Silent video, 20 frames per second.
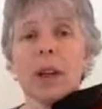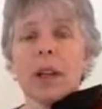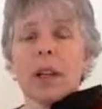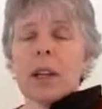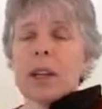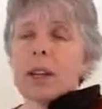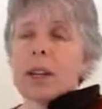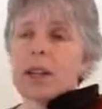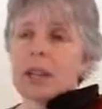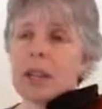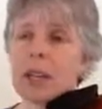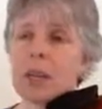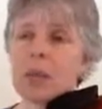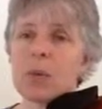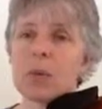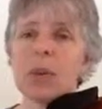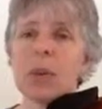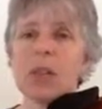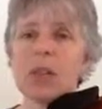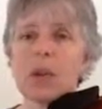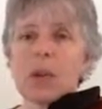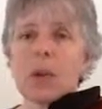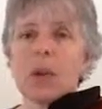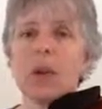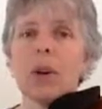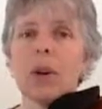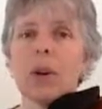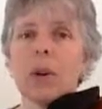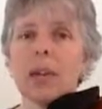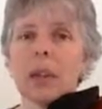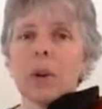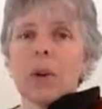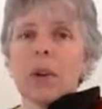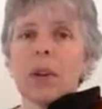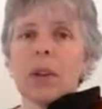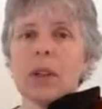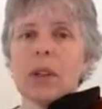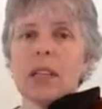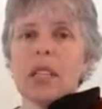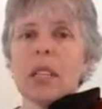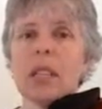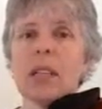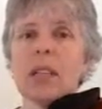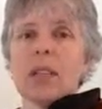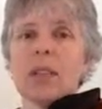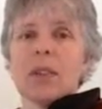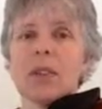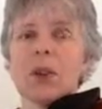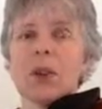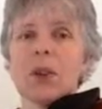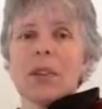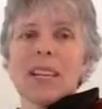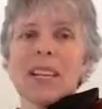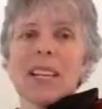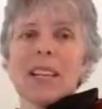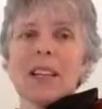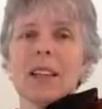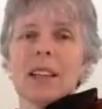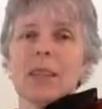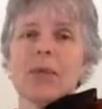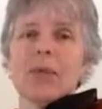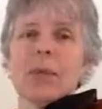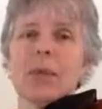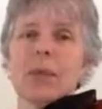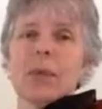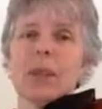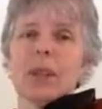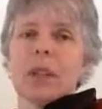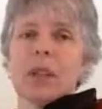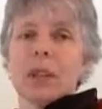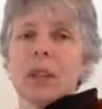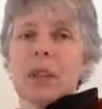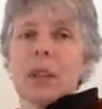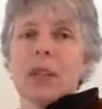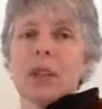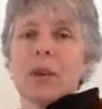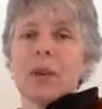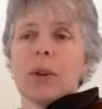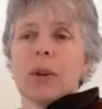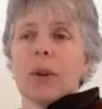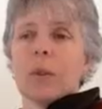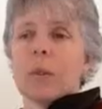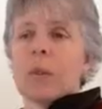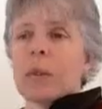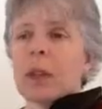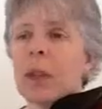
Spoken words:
In this case, we're on the chord of D, so an E doesn't fit with a D chord.